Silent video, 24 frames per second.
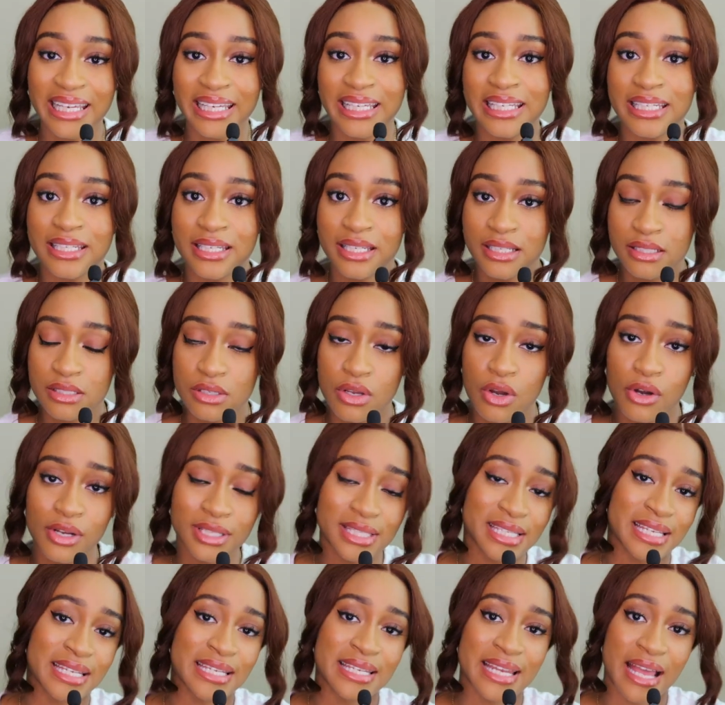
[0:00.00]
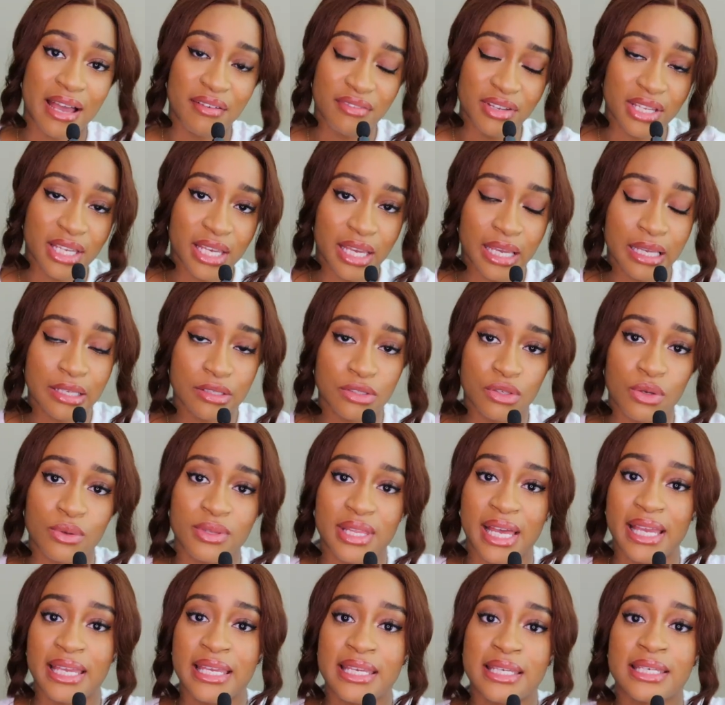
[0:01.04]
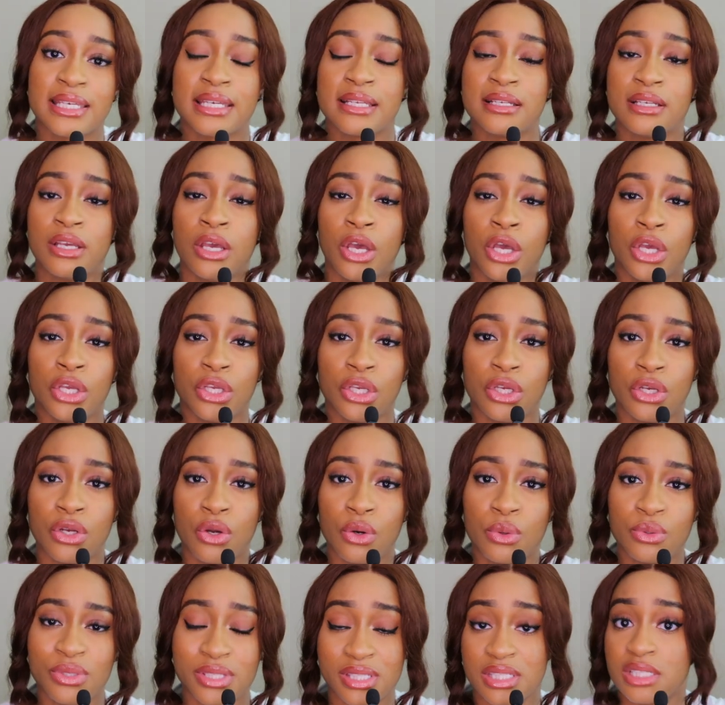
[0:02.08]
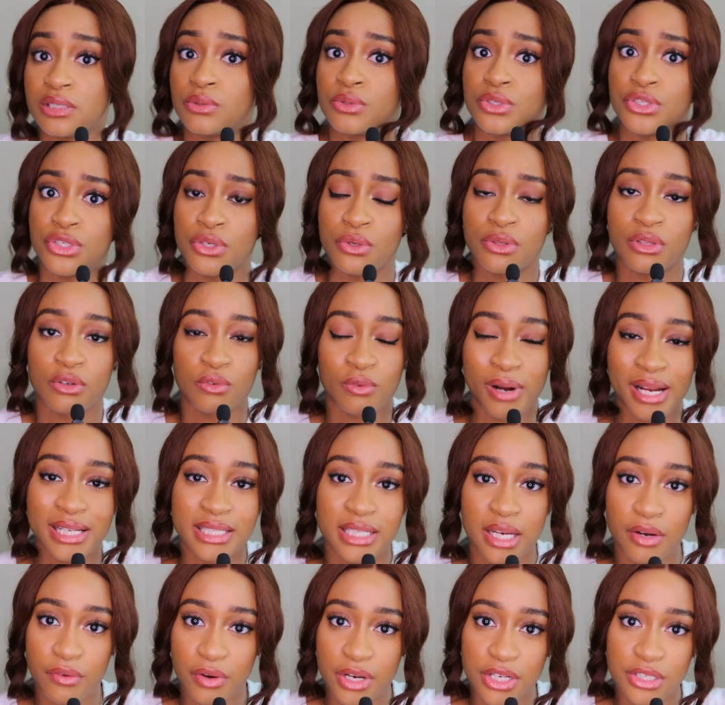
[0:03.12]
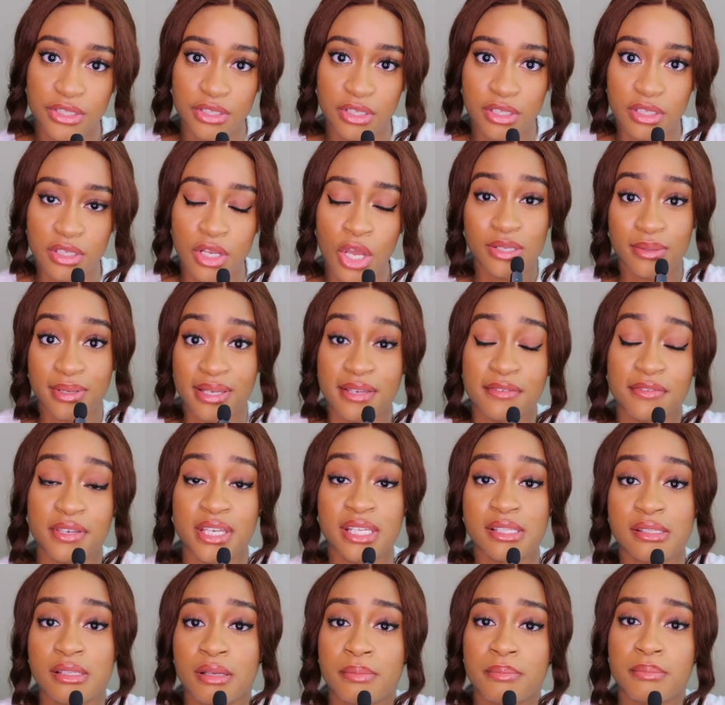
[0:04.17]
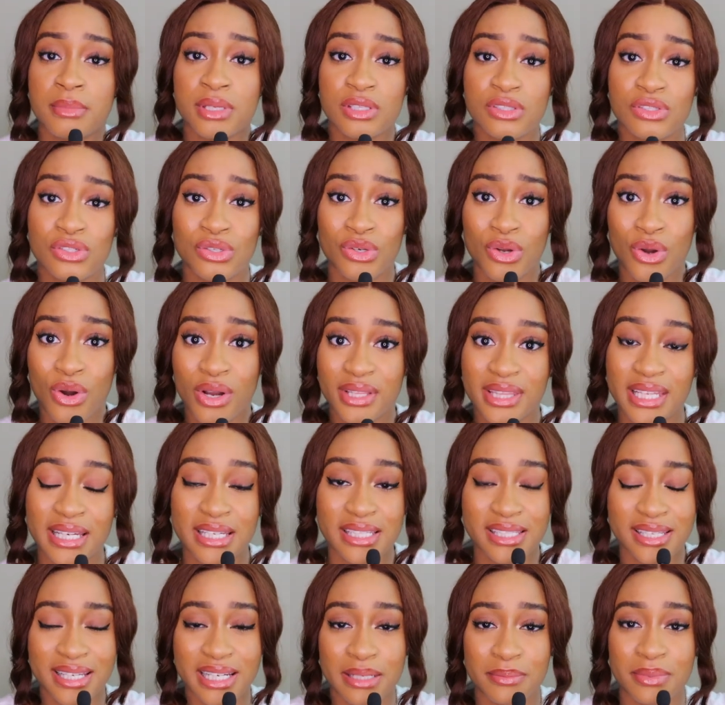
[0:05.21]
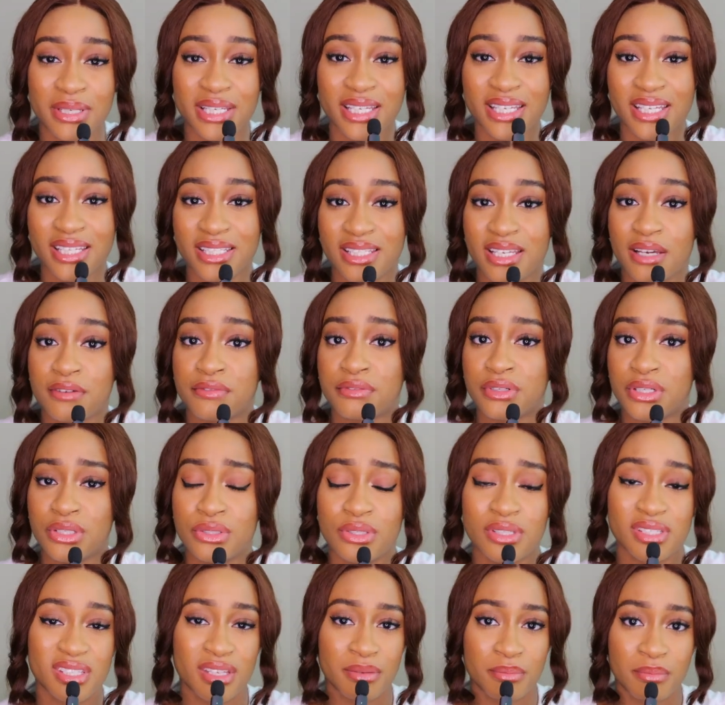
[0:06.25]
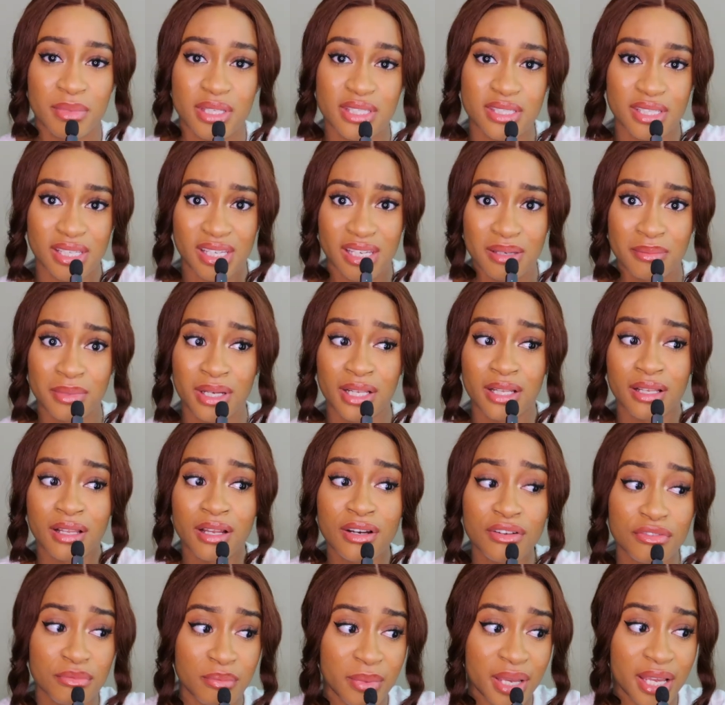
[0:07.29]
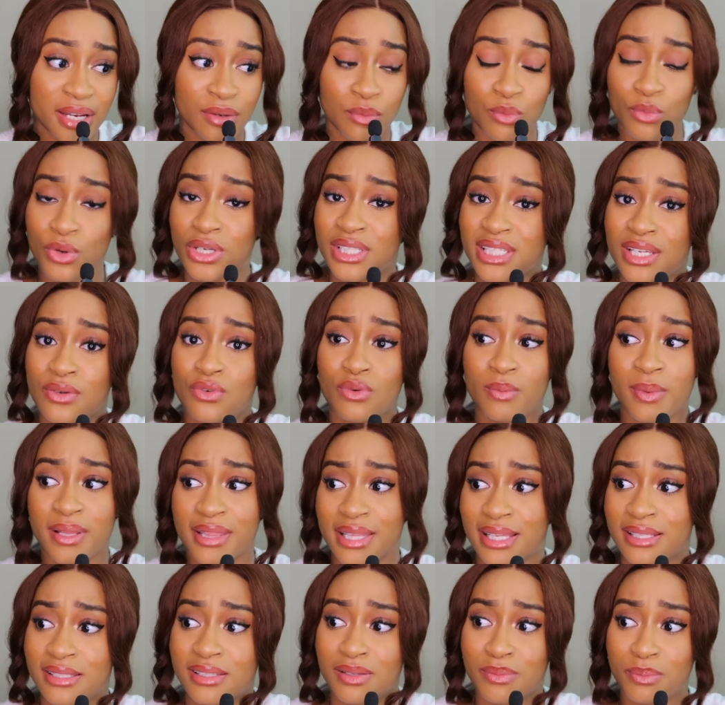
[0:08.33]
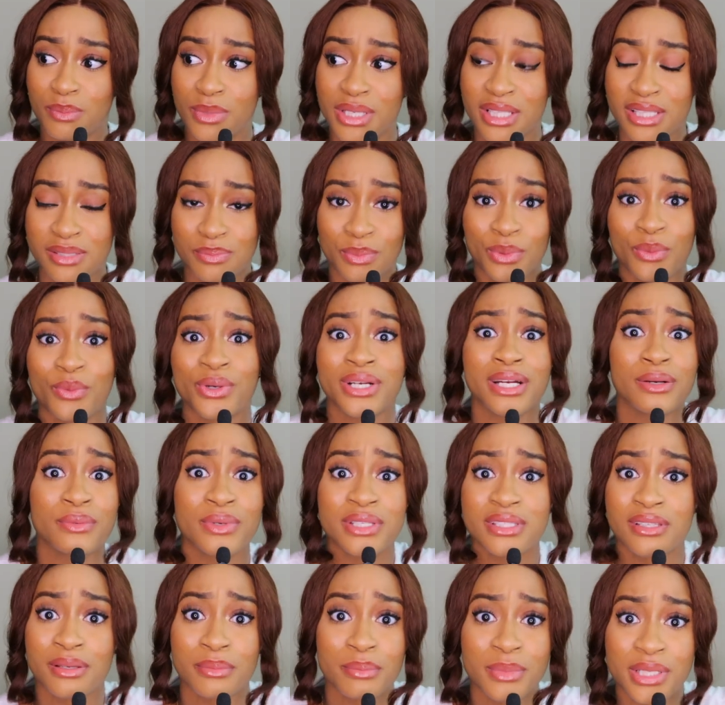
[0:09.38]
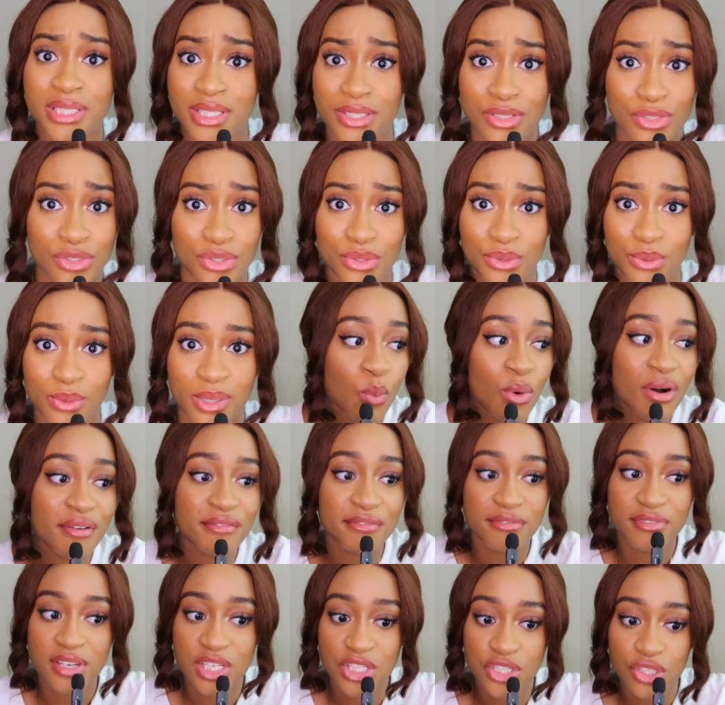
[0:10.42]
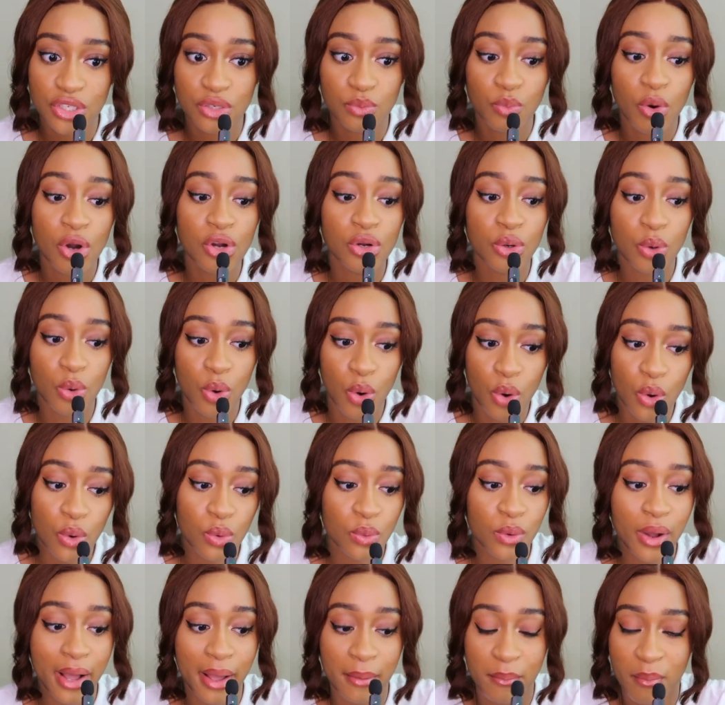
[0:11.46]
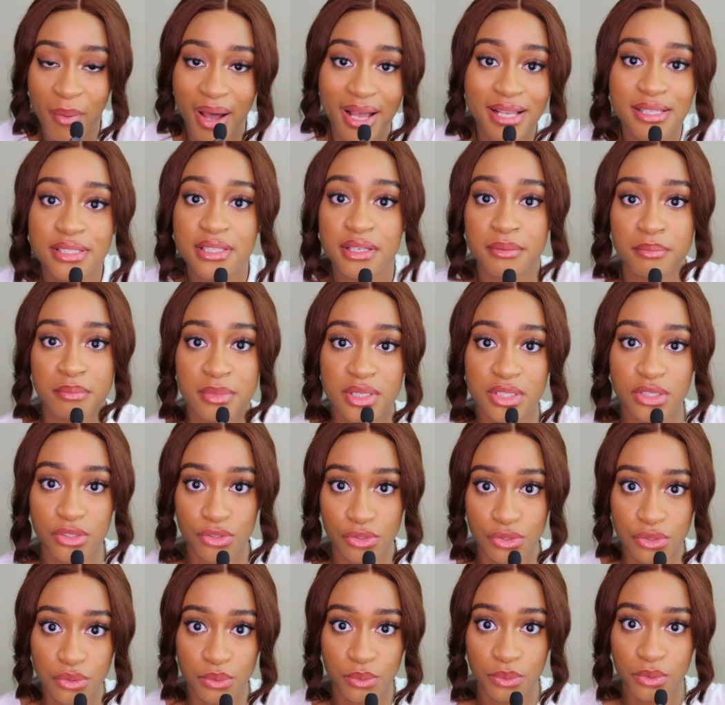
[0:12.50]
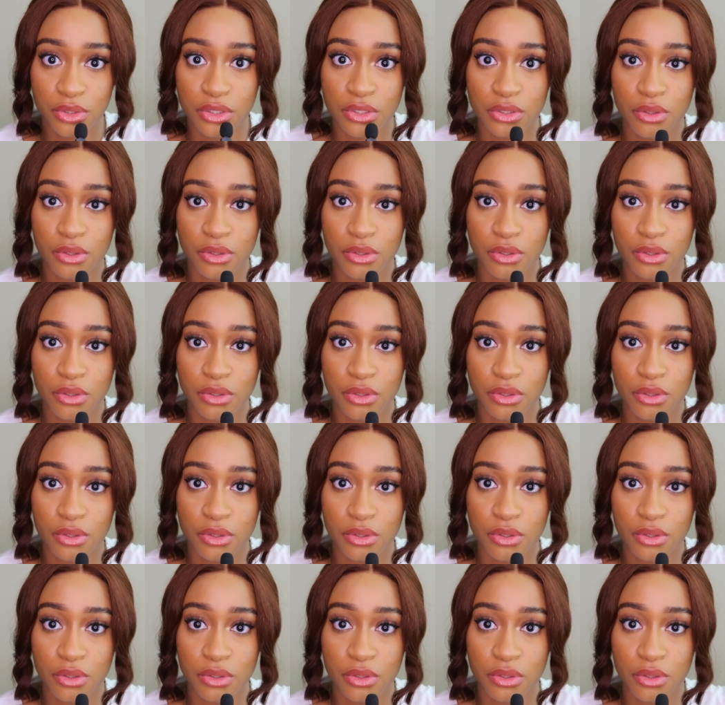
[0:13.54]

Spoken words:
he needs God to navigate so that he can, you know, steward you in the right direction. So if he submits to God, then it's going to be easier for you to submit to him. A lot of men want a woman that submits, but what are we submitting to? What vision, what goal am I submitting to?